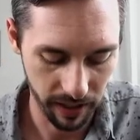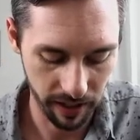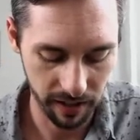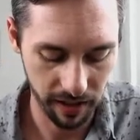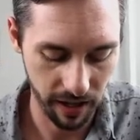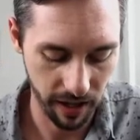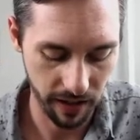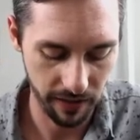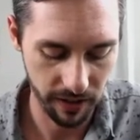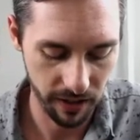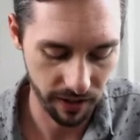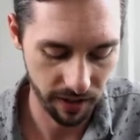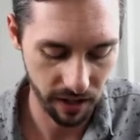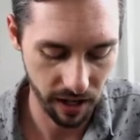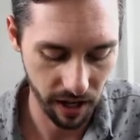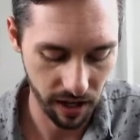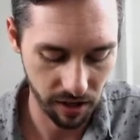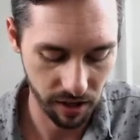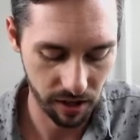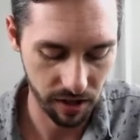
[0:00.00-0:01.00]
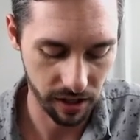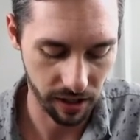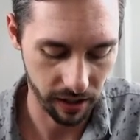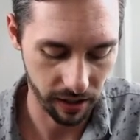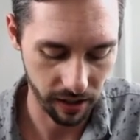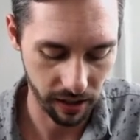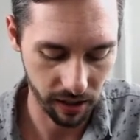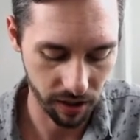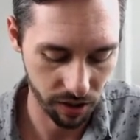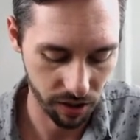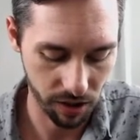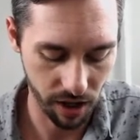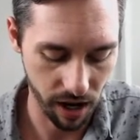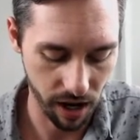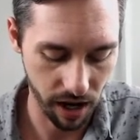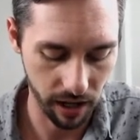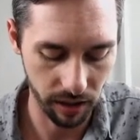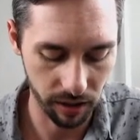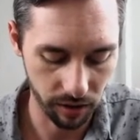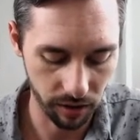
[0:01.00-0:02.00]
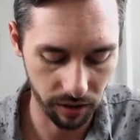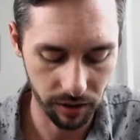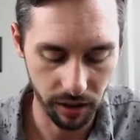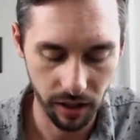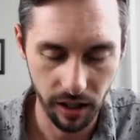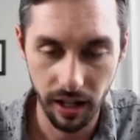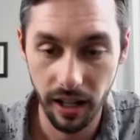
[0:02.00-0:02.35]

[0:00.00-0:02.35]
to have a Sagittarius child.